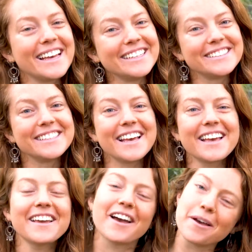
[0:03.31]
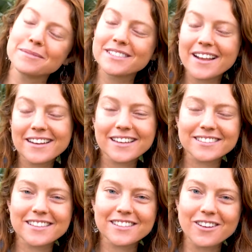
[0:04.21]
and today I'm standing next
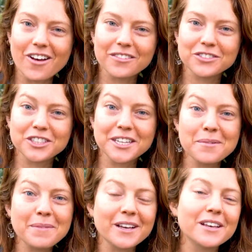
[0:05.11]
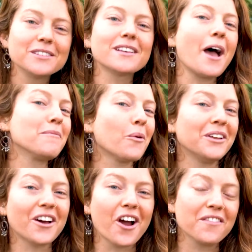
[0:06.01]
to this olive tree because I'm
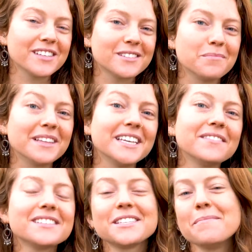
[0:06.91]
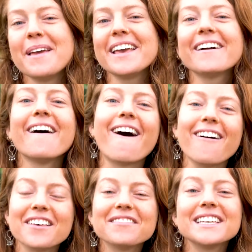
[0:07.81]
going to harvest some leaves to make
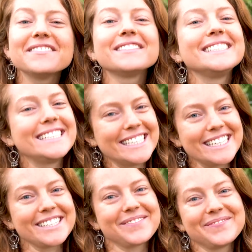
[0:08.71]
olive leaf tea.